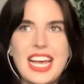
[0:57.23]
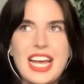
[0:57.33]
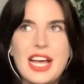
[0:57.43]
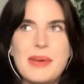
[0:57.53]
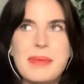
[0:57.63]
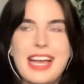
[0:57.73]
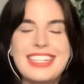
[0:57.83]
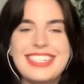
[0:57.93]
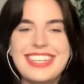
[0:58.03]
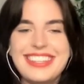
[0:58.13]
I
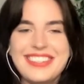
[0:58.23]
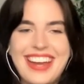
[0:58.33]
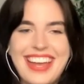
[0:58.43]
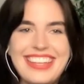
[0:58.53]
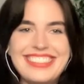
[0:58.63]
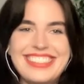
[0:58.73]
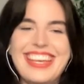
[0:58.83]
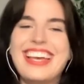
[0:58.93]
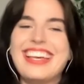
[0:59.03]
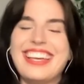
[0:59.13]
did get the raise,
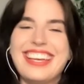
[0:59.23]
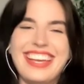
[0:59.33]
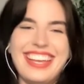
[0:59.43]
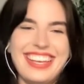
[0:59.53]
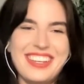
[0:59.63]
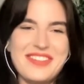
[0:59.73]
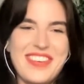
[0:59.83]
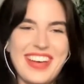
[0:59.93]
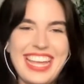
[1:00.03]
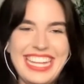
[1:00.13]

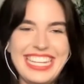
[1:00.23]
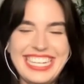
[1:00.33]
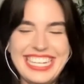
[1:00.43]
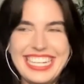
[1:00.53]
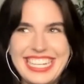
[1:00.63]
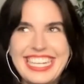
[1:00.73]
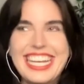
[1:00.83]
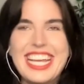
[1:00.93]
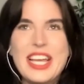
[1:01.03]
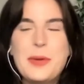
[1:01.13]
but
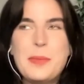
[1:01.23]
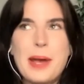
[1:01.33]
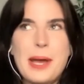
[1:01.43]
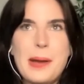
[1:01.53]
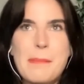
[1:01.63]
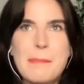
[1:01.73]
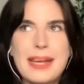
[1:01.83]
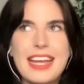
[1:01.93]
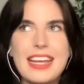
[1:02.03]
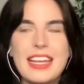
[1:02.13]

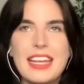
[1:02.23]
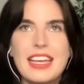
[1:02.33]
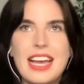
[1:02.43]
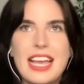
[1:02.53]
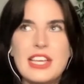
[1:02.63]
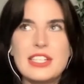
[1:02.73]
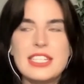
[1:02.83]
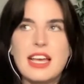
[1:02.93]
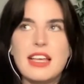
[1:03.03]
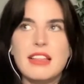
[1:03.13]
I could
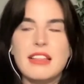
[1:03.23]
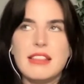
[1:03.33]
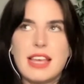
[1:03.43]
tell